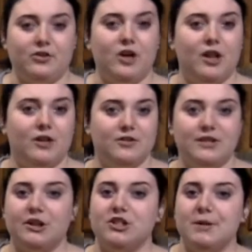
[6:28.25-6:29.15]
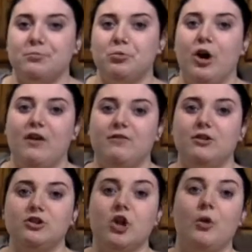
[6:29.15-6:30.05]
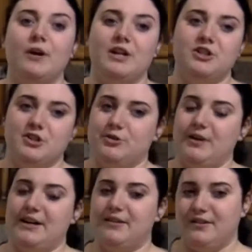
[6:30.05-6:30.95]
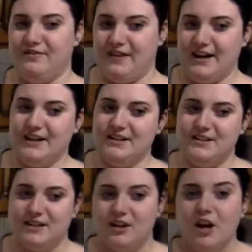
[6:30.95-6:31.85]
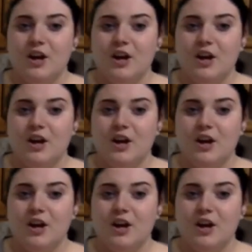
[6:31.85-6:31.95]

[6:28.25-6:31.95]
Dealerships will offer low interest rates to finance it.